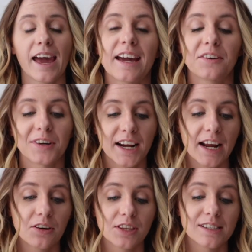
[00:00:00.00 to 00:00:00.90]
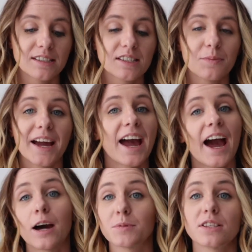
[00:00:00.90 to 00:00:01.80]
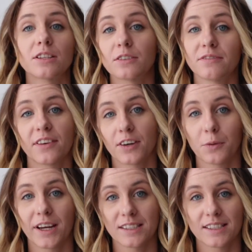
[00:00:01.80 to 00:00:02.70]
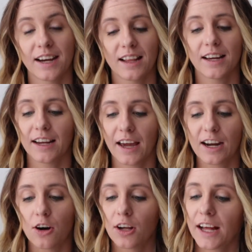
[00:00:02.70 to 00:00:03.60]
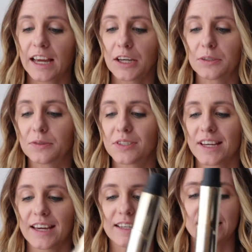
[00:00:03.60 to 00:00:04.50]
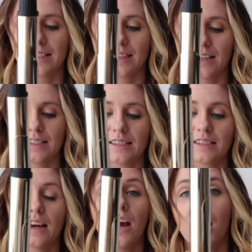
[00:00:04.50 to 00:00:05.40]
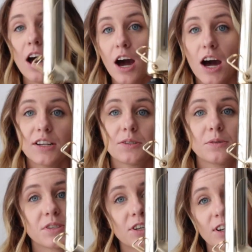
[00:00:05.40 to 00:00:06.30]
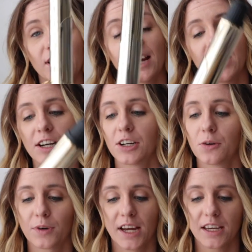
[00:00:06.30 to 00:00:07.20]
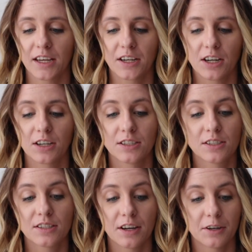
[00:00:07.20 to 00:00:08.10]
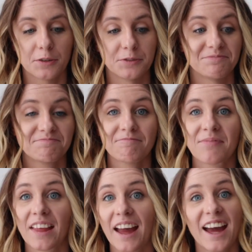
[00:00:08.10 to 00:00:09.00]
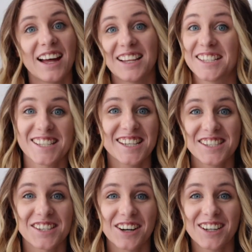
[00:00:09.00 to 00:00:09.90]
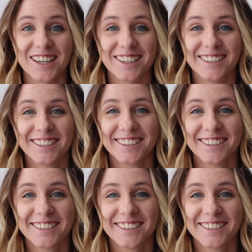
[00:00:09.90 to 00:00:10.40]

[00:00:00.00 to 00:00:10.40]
And right now this is my absolute favorite way to style it. And all I use is this Hot Tools curling iron right here. So let's get started.